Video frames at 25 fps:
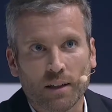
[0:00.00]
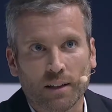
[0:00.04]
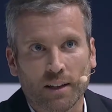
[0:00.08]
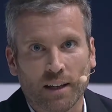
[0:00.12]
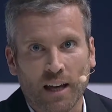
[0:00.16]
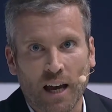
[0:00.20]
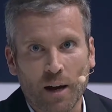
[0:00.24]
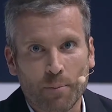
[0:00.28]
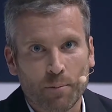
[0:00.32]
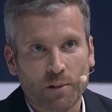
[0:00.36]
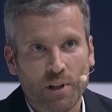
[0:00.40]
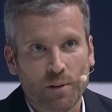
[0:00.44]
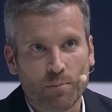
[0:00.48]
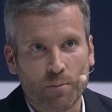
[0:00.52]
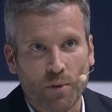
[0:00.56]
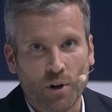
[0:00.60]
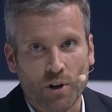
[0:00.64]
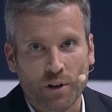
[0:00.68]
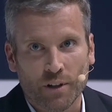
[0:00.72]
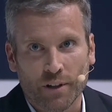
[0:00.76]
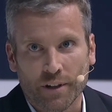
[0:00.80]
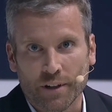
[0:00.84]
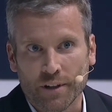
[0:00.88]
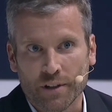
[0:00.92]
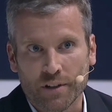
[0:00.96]
the capital
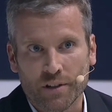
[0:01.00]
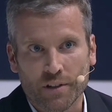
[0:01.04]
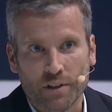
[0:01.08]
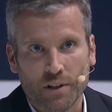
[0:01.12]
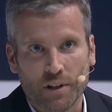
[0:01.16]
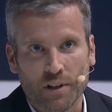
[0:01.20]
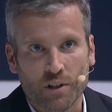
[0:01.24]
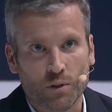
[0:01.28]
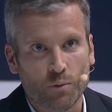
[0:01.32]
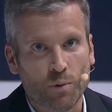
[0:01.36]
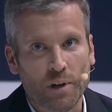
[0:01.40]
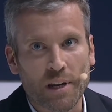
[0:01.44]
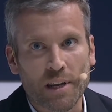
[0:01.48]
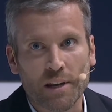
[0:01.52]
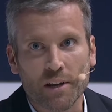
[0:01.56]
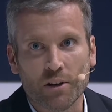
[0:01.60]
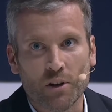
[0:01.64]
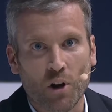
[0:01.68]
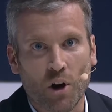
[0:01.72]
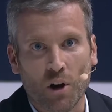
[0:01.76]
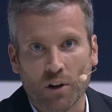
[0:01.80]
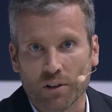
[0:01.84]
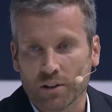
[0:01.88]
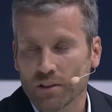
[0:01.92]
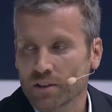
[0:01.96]
markets is really
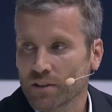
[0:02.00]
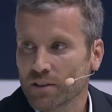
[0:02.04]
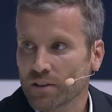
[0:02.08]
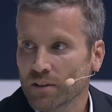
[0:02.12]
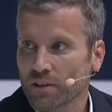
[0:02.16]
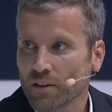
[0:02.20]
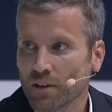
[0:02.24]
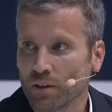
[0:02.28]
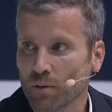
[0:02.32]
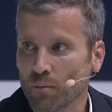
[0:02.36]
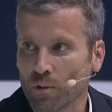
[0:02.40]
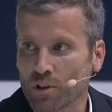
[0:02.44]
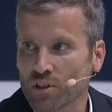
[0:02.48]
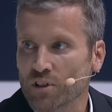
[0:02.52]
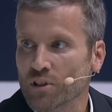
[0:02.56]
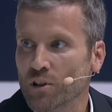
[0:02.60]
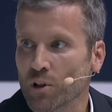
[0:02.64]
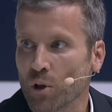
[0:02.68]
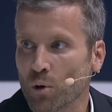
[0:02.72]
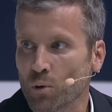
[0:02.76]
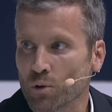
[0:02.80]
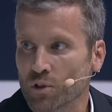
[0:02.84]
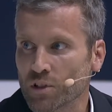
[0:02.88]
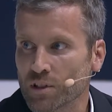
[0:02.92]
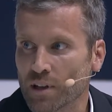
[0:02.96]
not what
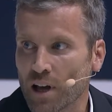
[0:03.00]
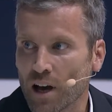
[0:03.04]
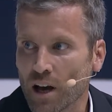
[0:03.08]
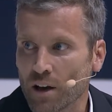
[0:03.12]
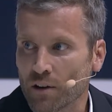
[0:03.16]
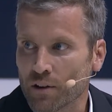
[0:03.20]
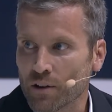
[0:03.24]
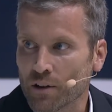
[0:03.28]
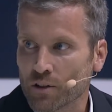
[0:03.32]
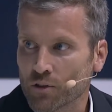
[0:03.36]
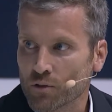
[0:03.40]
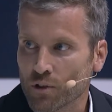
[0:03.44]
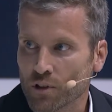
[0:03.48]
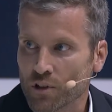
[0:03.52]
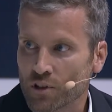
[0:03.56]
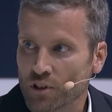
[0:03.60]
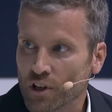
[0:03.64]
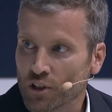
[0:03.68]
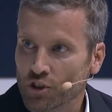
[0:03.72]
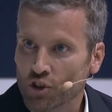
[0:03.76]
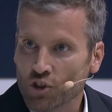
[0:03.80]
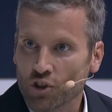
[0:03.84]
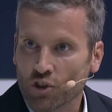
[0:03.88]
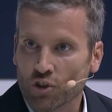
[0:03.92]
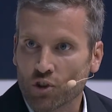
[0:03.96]
slows down a
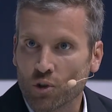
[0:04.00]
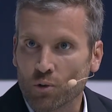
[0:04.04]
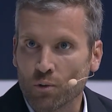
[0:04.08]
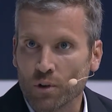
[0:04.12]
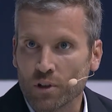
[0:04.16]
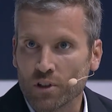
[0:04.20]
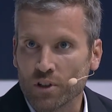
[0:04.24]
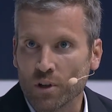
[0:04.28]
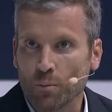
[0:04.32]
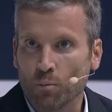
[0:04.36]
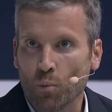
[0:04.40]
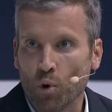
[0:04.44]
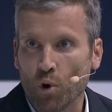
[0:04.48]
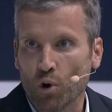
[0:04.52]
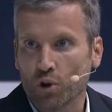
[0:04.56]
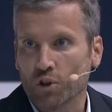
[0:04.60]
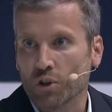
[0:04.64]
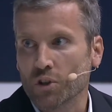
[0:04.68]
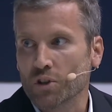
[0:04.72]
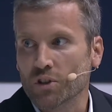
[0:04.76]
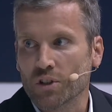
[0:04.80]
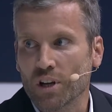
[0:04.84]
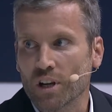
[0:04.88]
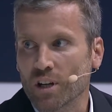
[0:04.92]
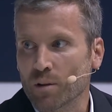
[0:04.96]
transition towards a more
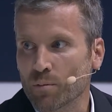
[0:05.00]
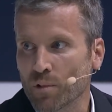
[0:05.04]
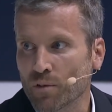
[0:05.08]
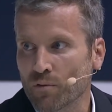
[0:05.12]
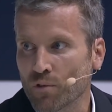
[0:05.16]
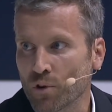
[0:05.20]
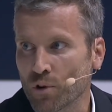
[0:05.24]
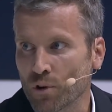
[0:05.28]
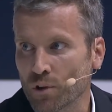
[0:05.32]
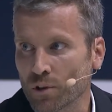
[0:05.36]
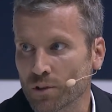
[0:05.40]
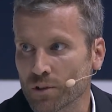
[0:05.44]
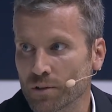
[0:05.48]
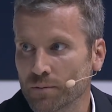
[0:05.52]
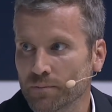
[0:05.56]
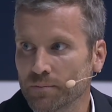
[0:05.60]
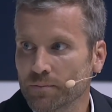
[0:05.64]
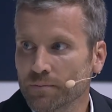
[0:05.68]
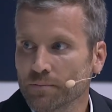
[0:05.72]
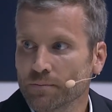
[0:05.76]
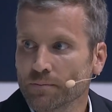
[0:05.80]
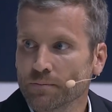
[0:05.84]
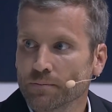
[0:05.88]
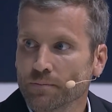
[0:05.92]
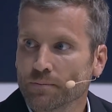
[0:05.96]
sustainable world.
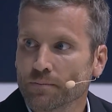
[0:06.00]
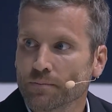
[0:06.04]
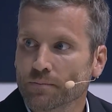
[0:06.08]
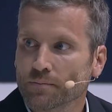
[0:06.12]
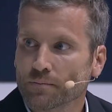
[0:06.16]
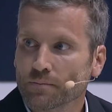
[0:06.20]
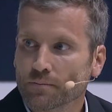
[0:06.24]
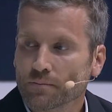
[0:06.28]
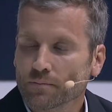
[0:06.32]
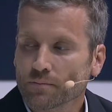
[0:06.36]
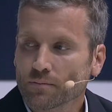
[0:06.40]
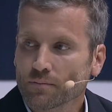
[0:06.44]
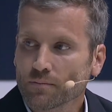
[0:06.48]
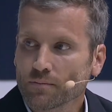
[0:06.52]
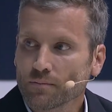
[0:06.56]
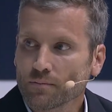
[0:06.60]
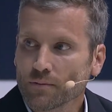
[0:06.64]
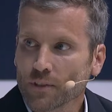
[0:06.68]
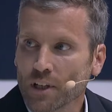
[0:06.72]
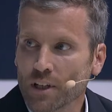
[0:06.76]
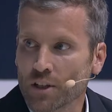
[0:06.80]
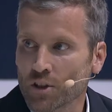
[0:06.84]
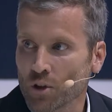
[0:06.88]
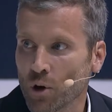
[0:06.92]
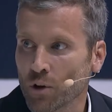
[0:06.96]

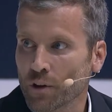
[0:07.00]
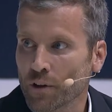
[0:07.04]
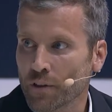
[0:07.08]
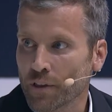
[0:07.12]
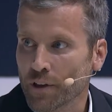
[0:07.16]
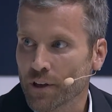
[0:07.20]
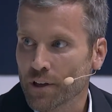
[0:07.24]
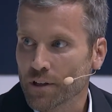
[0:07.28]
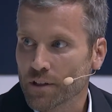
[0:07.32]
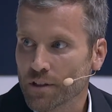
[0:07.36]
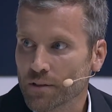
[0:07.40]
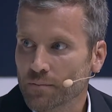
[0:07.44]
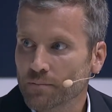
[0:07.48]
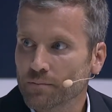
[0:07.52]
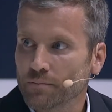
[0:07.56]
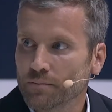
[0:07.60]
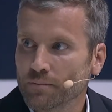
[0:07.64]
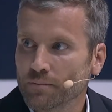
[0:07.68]
It's other things.